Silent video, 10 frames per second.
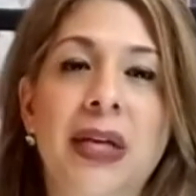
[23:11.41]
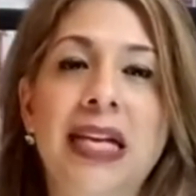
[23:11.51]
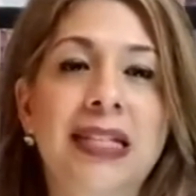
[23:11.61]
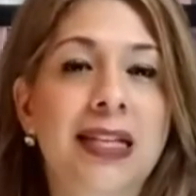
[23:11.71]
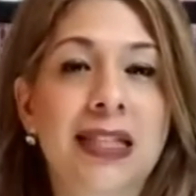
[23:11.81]

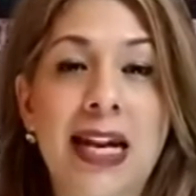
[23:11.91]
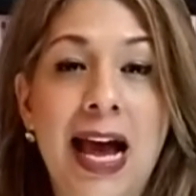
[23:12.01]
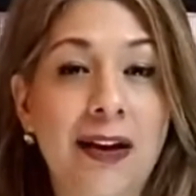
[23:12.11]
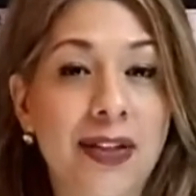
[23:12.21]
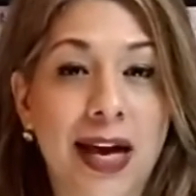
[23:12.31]
It doesn't
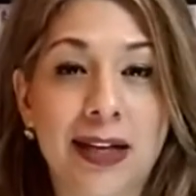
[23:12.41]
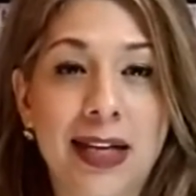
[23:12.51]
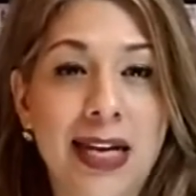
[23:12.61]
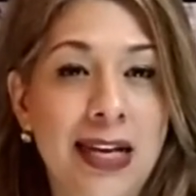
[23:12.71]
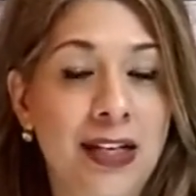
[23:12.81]
have that.
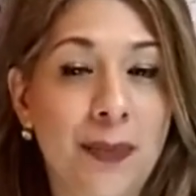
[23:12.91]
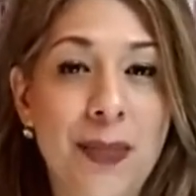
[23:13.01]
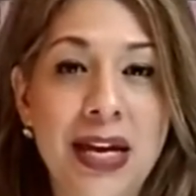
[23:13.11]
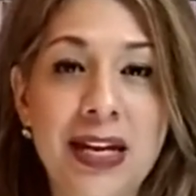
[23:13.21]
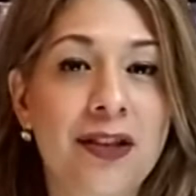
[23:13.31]

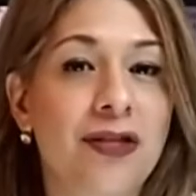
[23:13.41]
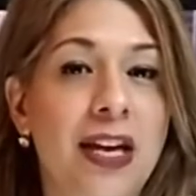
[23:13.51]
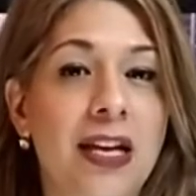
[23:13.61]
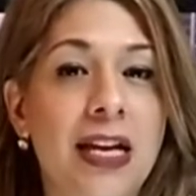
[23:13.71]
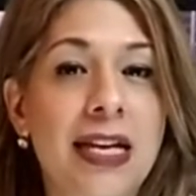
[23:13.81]
Dominion
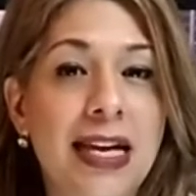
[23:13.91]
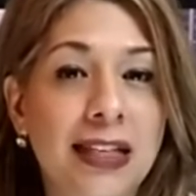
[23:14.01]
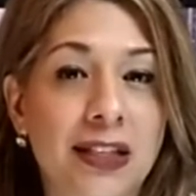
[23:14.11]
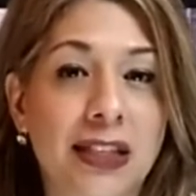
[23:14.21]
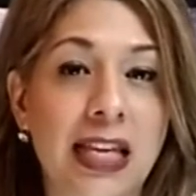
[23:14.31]
thinking
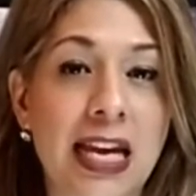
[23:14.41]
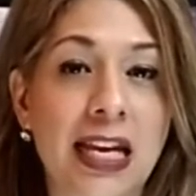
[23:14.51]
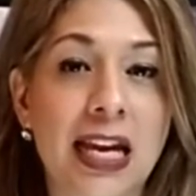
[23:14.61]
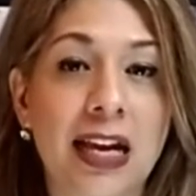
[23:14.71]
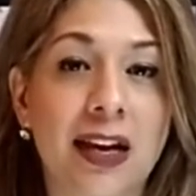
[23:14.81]
is
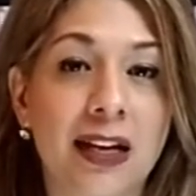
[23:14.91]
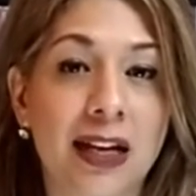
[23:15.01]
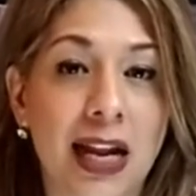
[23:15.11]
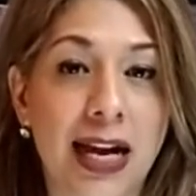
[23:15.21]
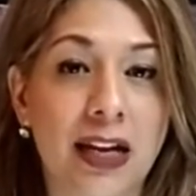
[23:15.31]
thinking
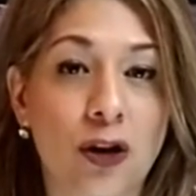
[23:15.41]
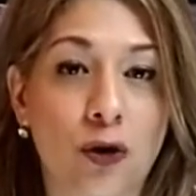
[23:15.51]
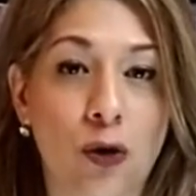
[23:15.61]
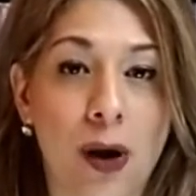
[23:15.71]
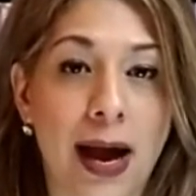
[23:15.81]
like
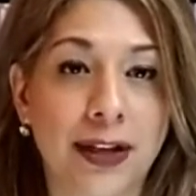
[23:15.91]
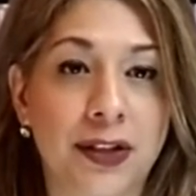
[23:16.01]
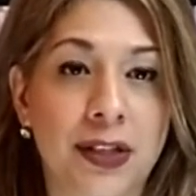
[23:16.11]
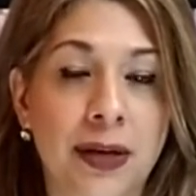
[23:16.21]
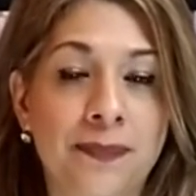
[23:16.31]
Christ.